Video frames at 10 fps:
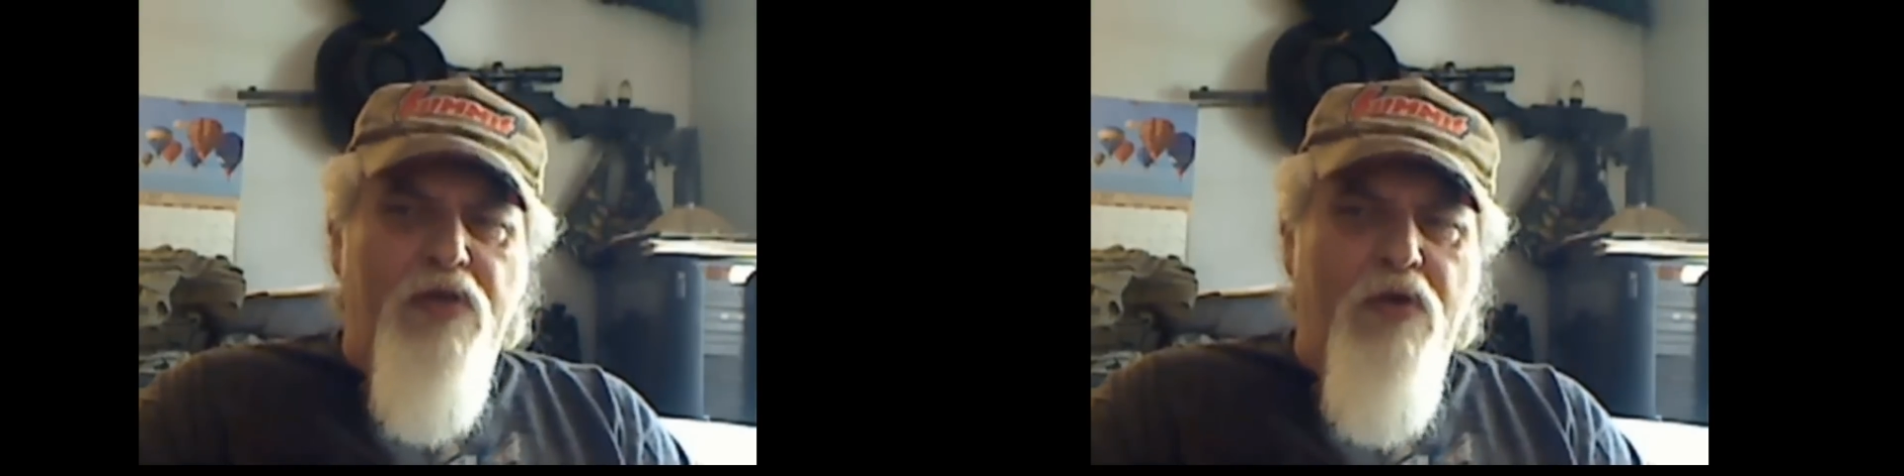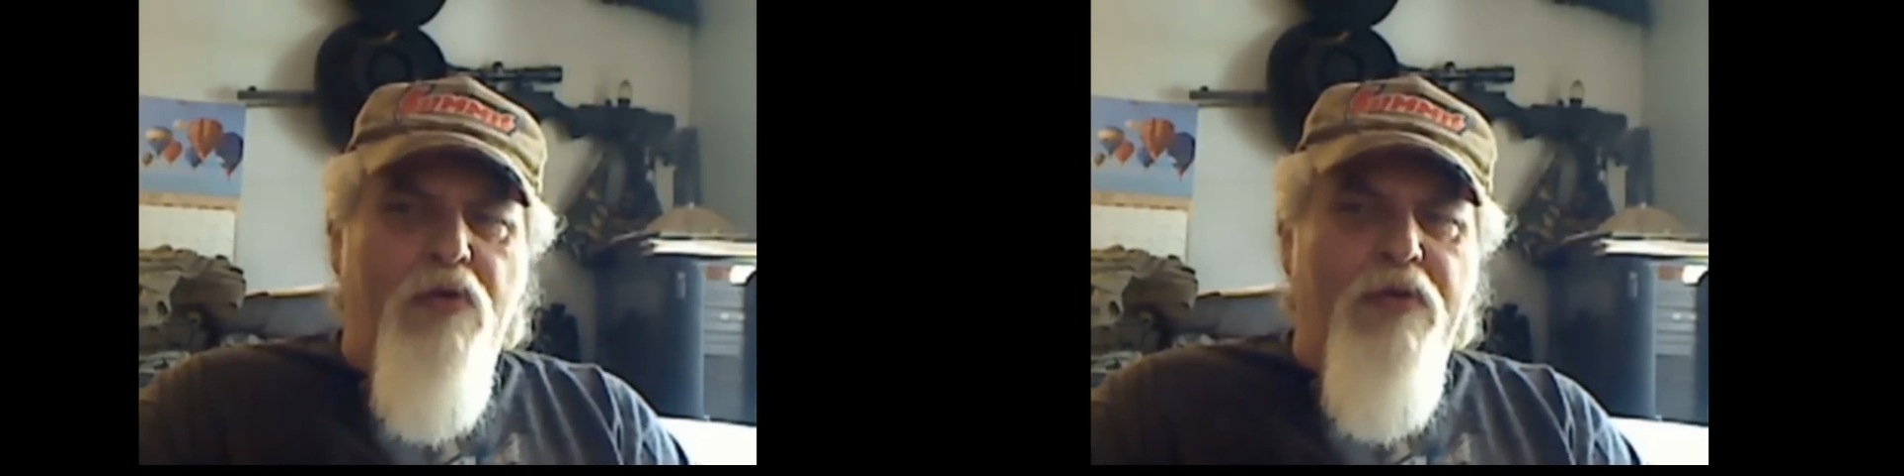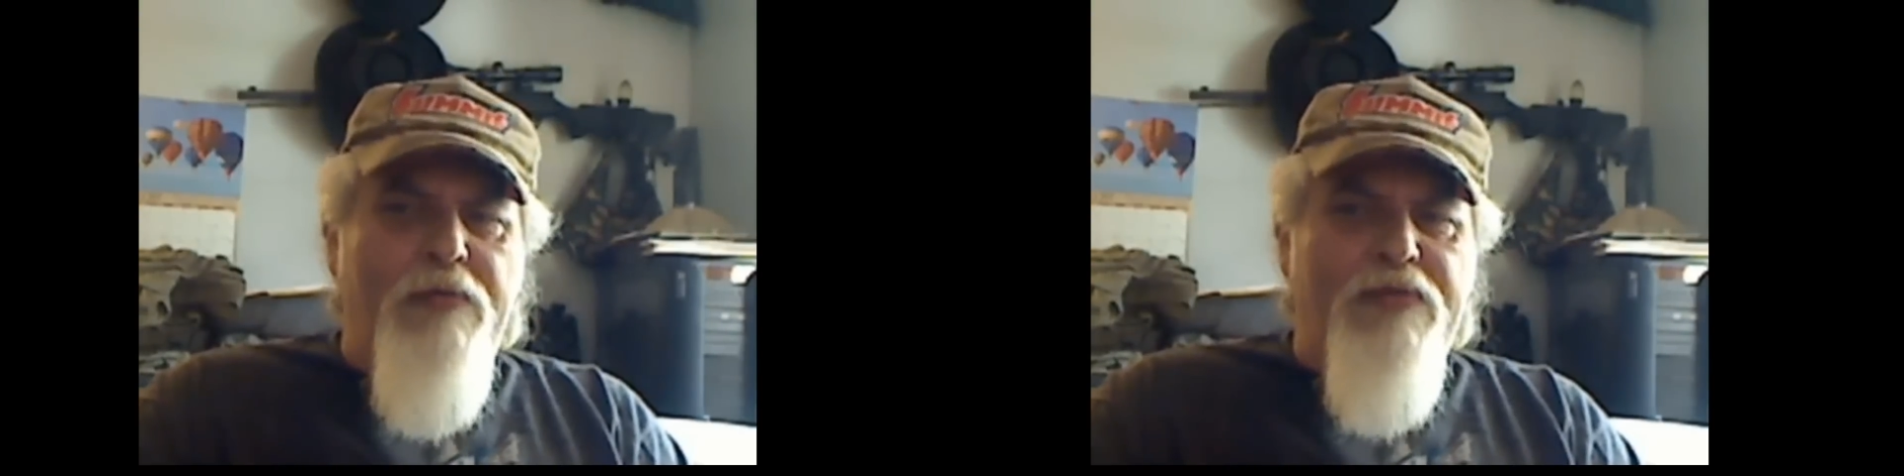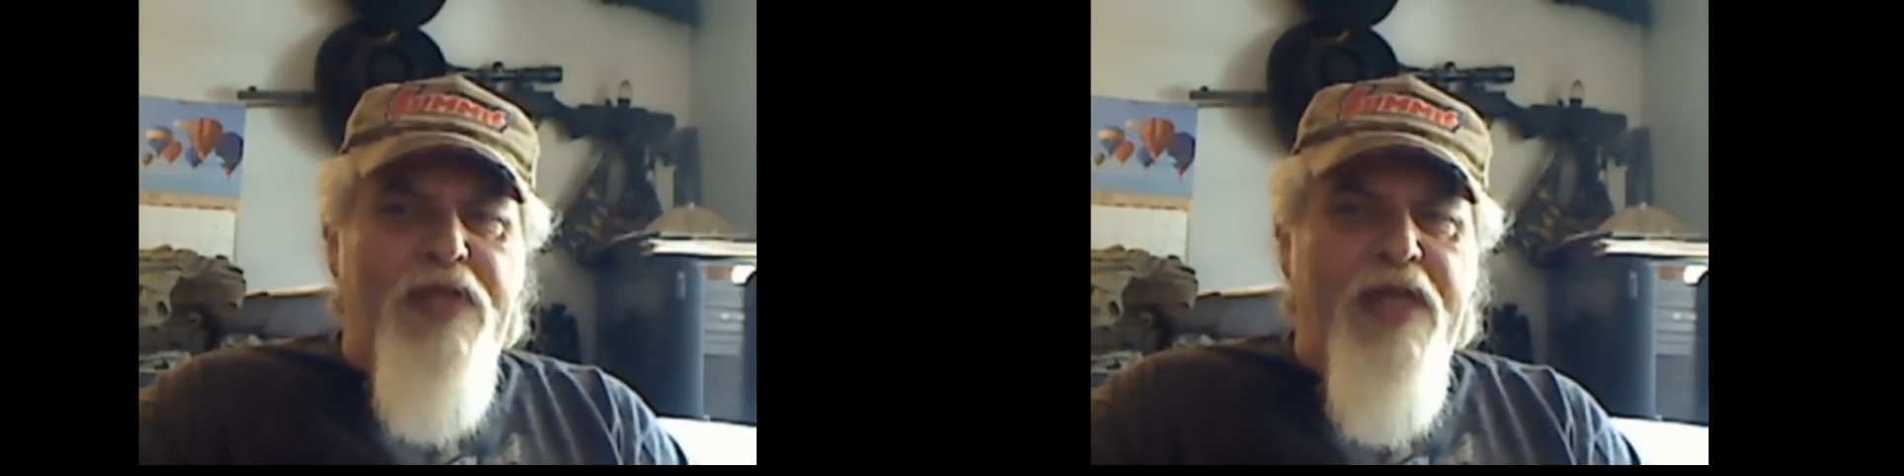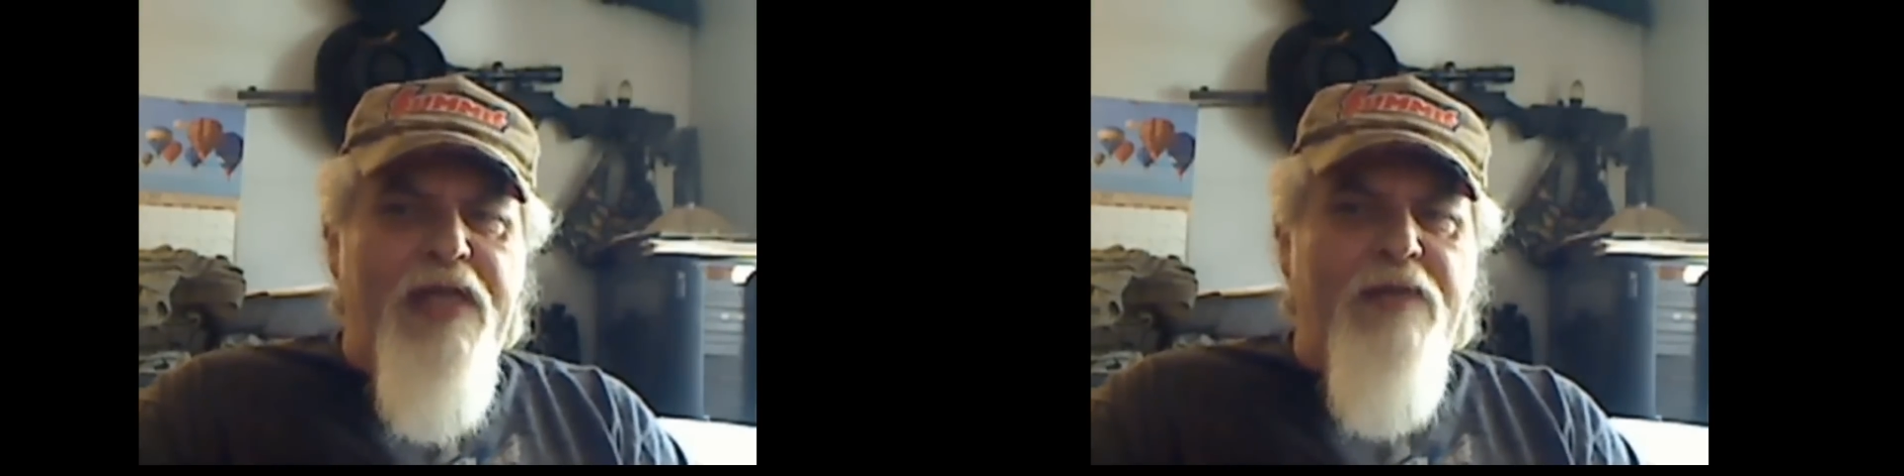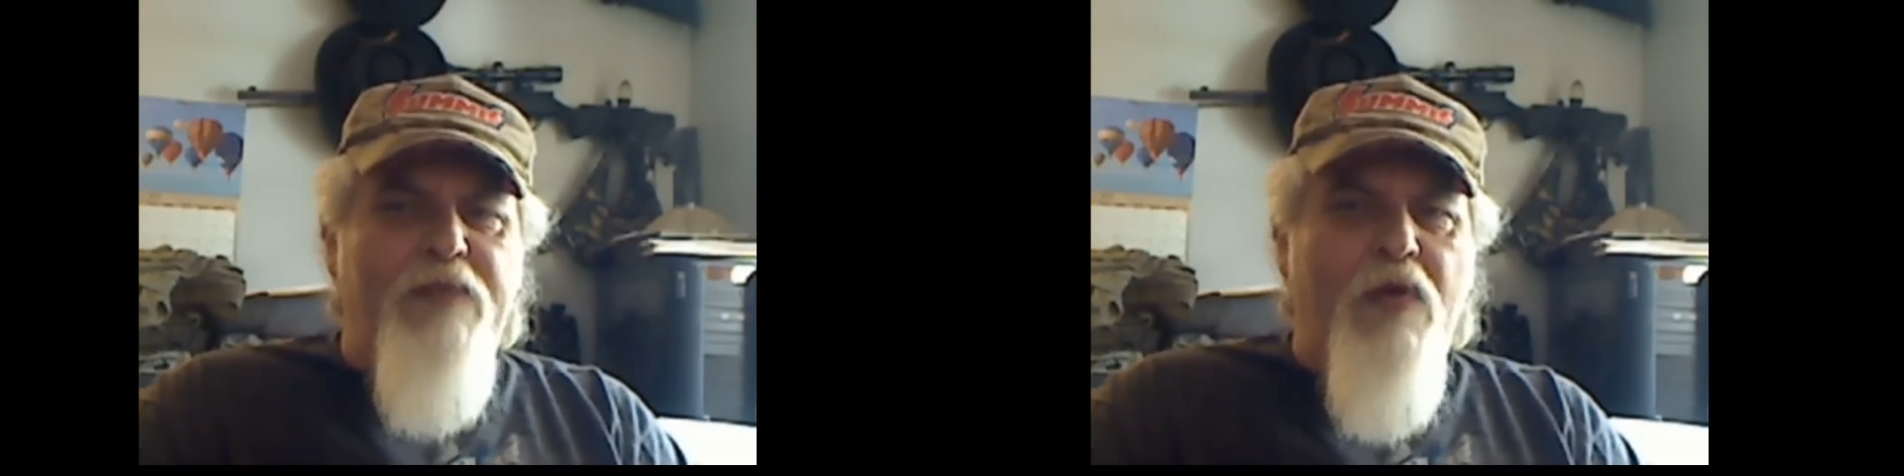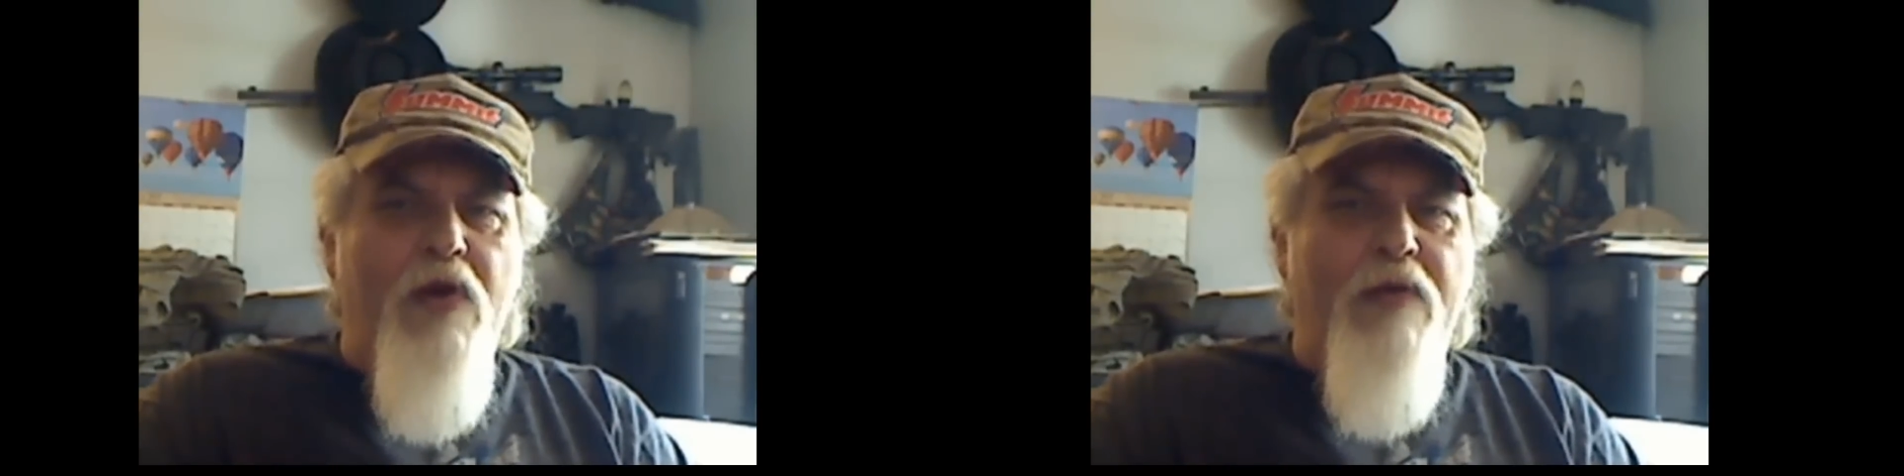girl that was taken up for